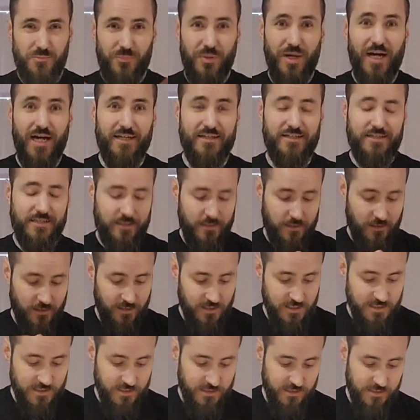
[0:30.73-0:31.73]
but
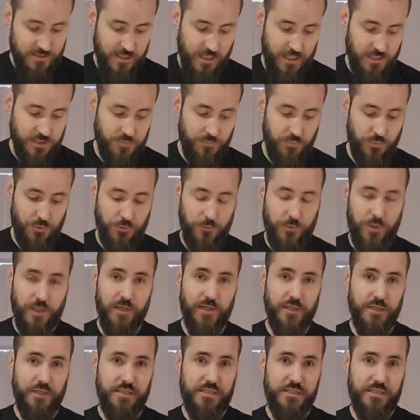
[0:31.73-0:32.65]
this exact brewer